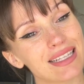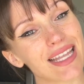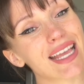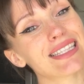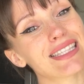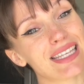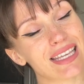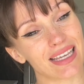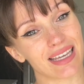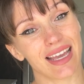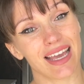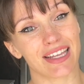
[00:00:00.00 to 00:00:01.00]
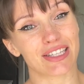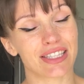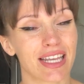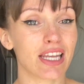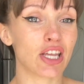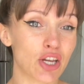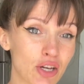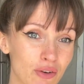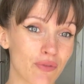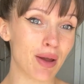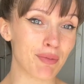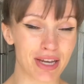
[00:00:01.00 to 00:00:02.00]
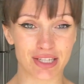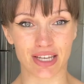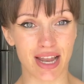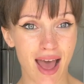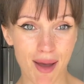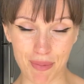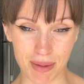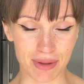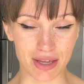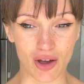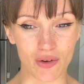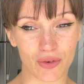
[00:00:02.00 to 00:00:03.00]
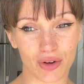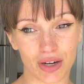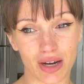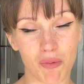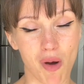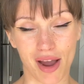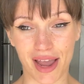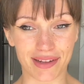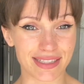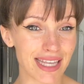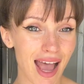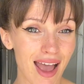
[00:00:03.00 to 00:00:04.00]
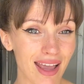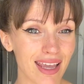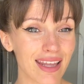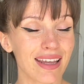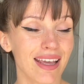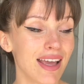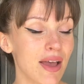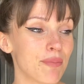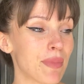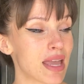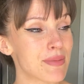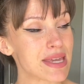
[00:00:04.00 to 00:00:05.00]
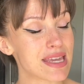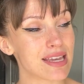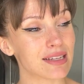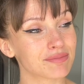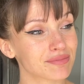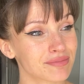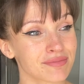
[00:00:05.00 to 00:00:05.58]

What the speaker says: dancing and just getting your vibration up. Maybe go for a walk outside, maybe